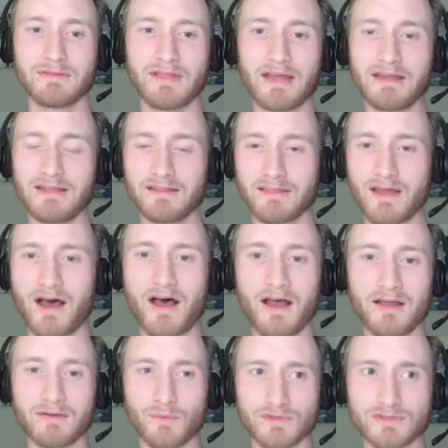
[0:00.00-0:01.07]
that he
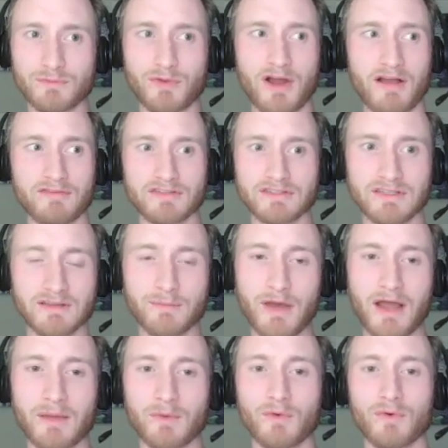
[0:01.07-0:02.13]
thought was a prophecy in the
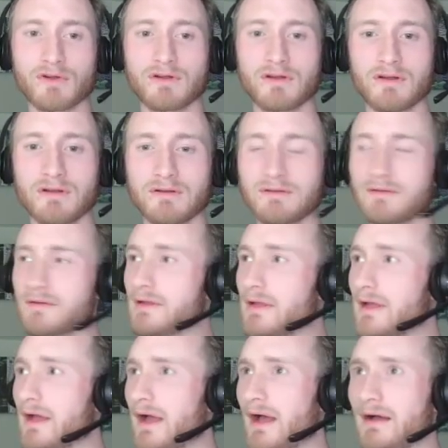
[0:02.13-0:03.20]
Bible or
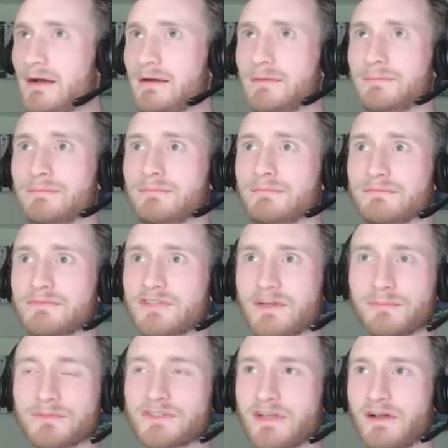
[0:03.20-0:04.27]
um,
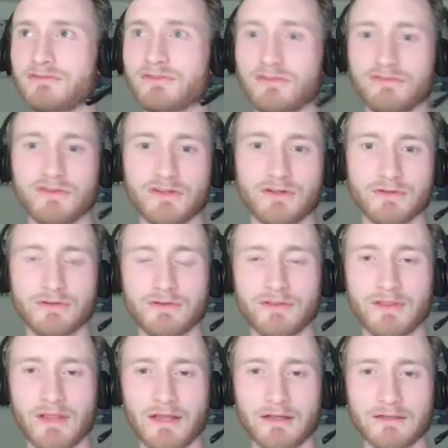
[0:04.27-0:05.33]
some self fulfilled
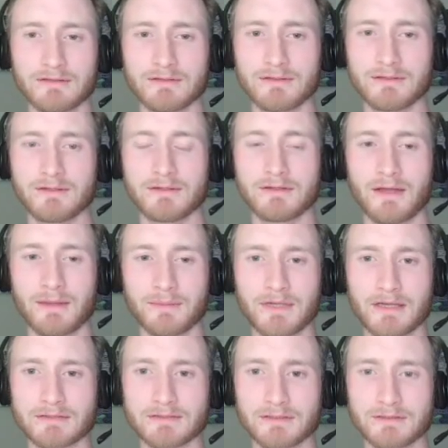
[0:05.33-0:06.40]
thing, I'm
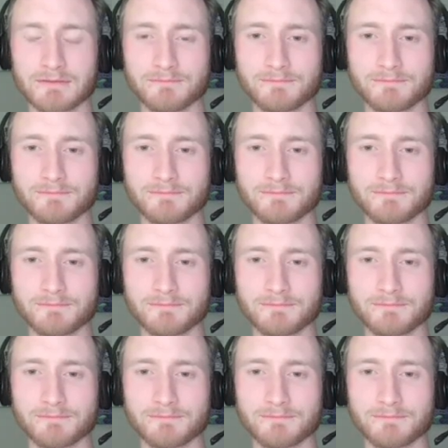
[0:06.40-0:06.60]
guessing.